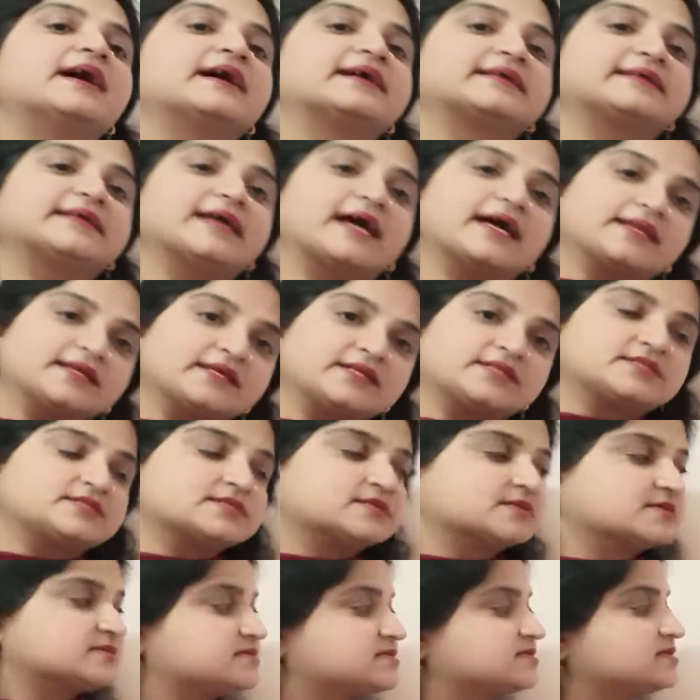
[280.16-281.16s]

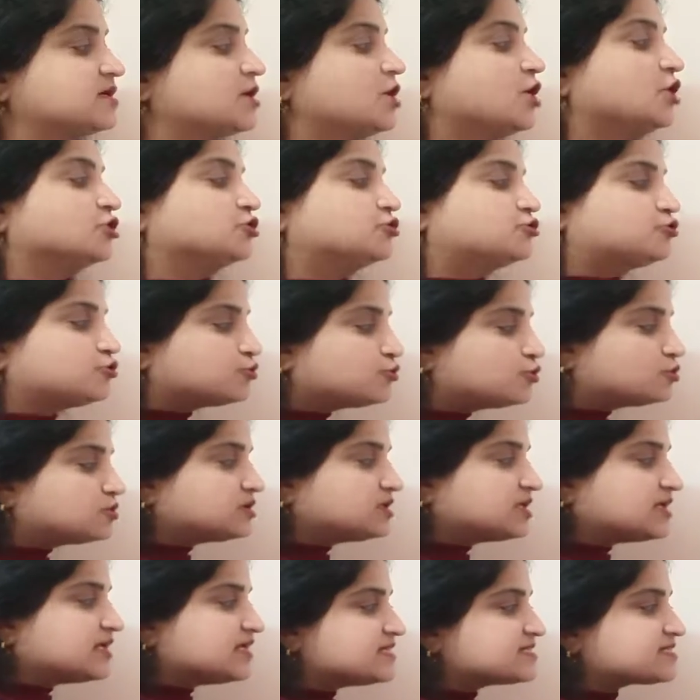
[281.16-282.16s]
characters. Through
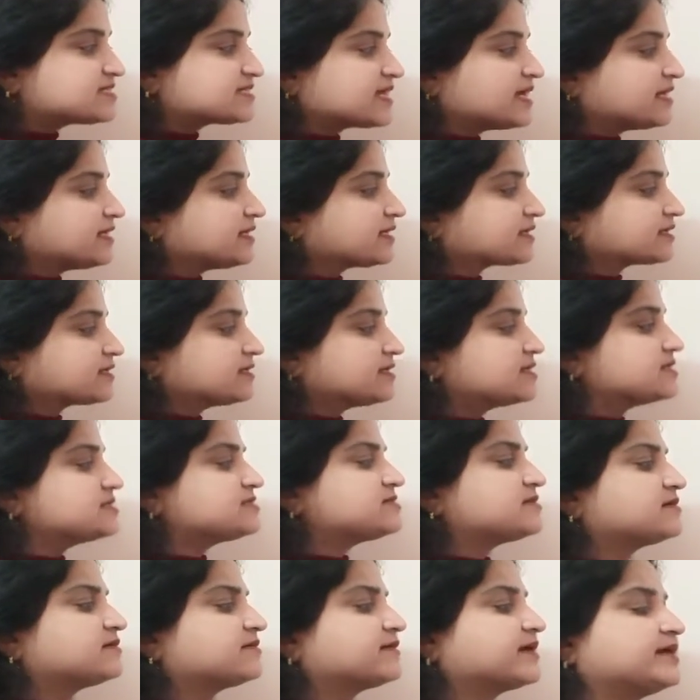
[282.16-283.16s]
these characters,
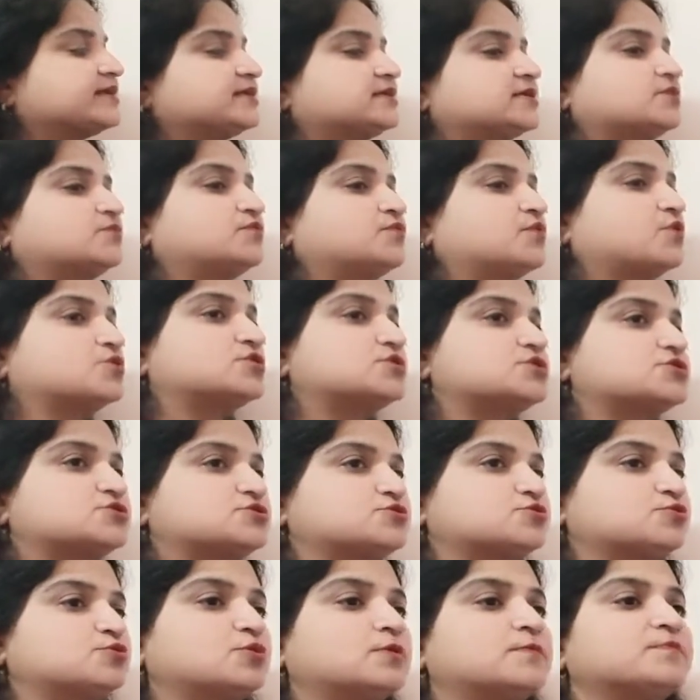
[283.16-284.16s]
the writer wants
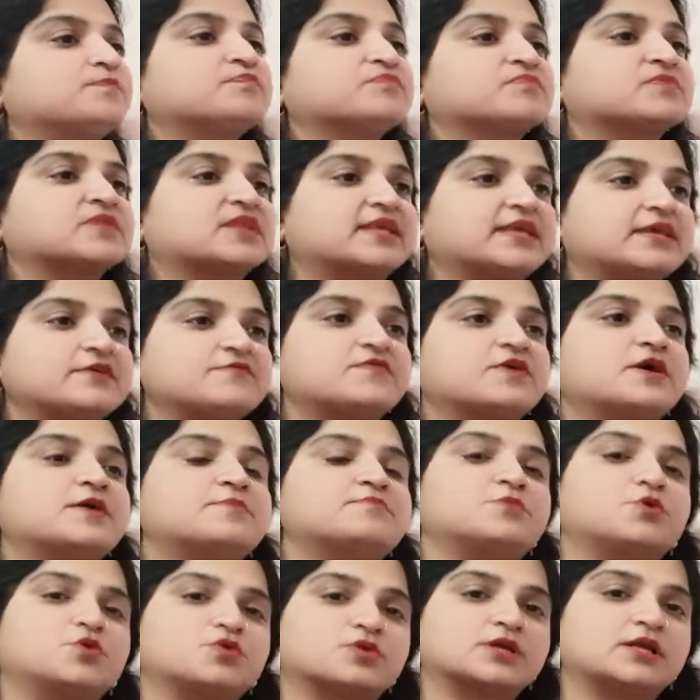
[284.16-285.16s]
to give a
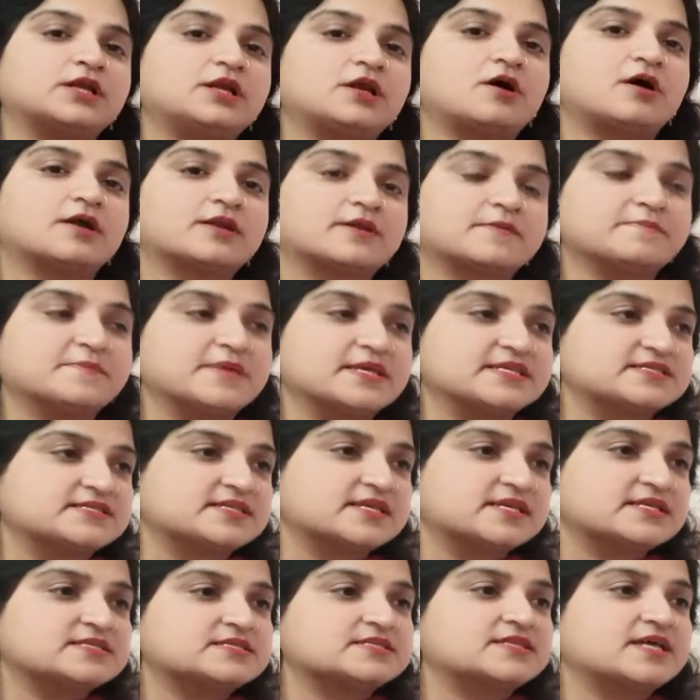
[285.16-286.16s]
moral or a
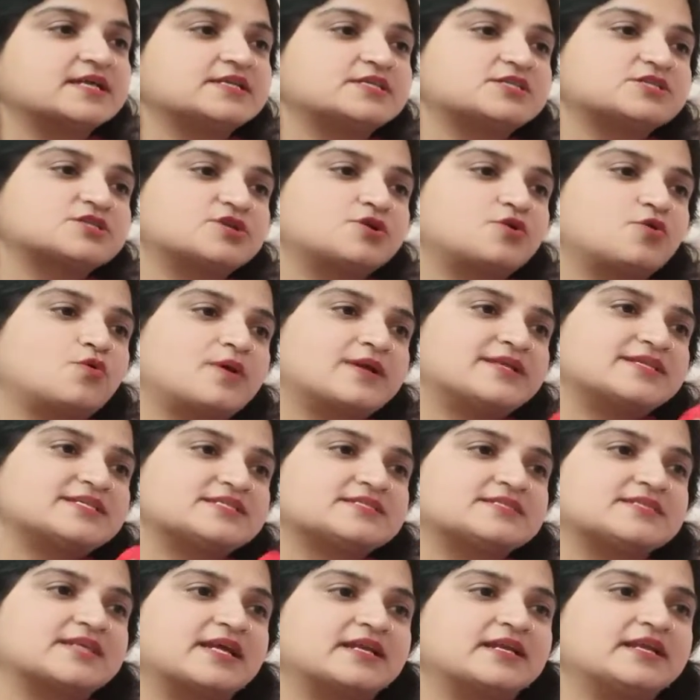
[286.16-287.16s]
message that slow and
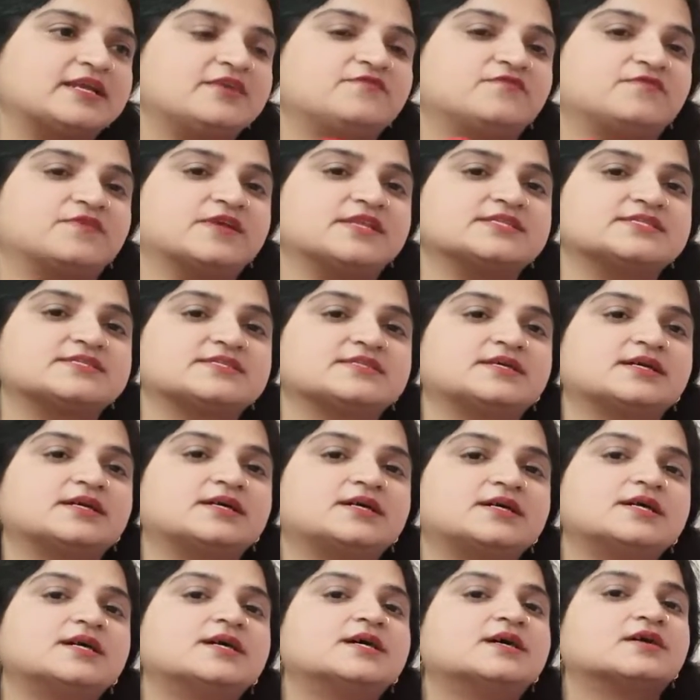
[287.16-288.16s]
steady wins
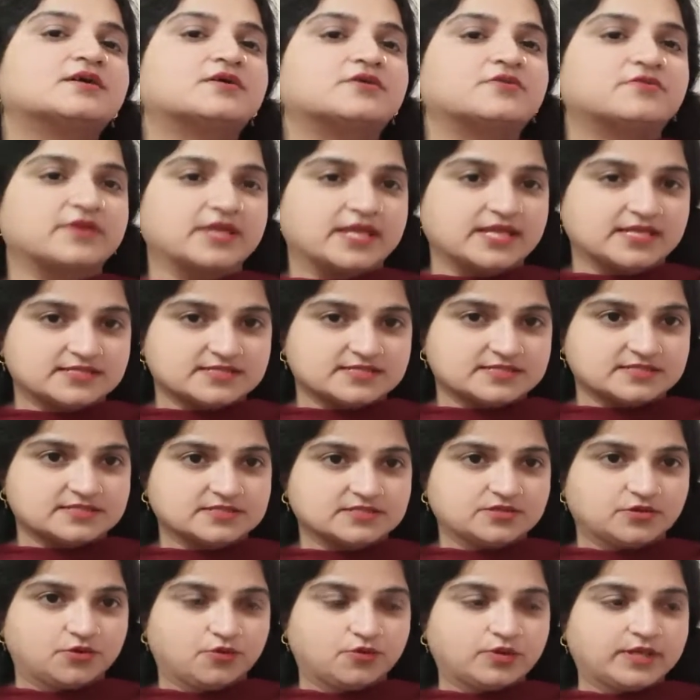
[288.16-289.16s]
the
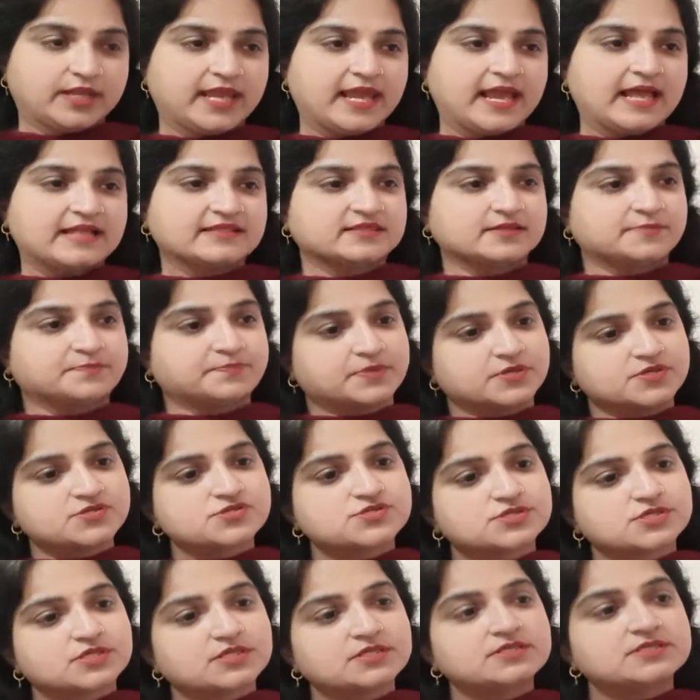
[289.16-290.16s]
race. Okay, and the
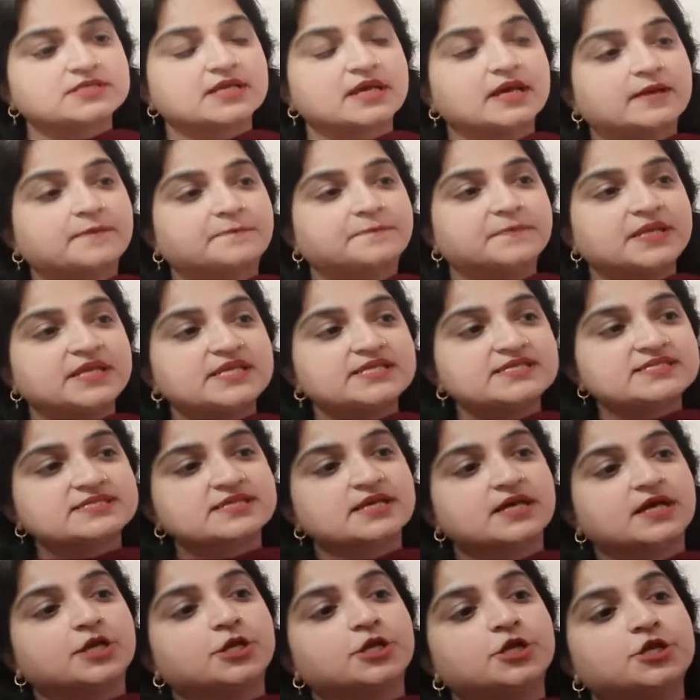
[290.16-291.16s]
persons means
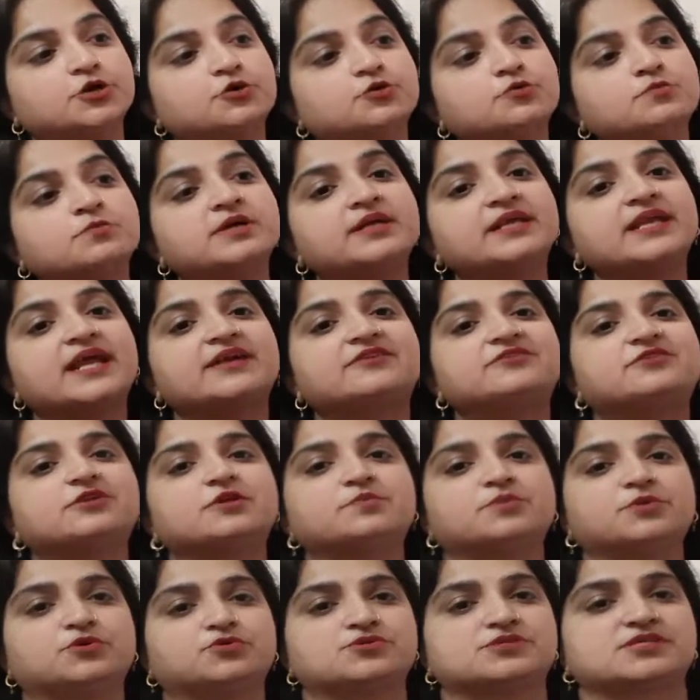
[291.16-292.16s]
human
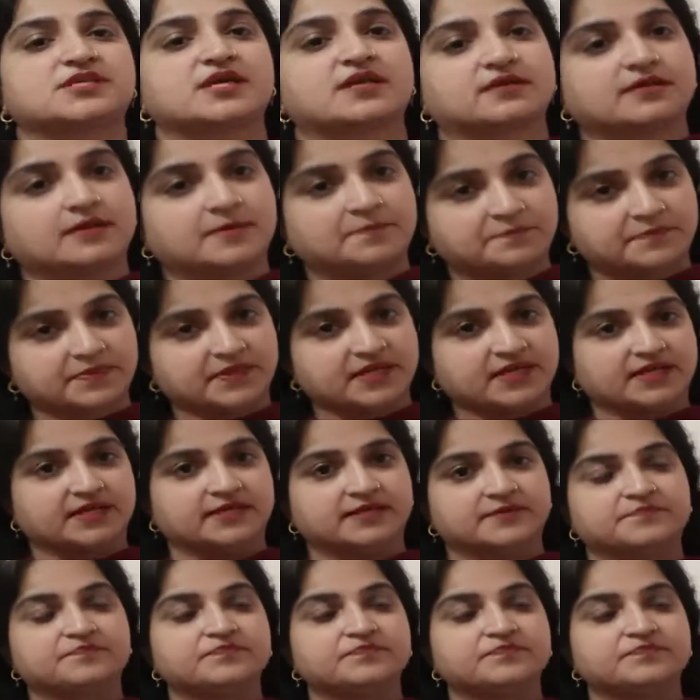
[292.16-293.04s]
attributes are compared.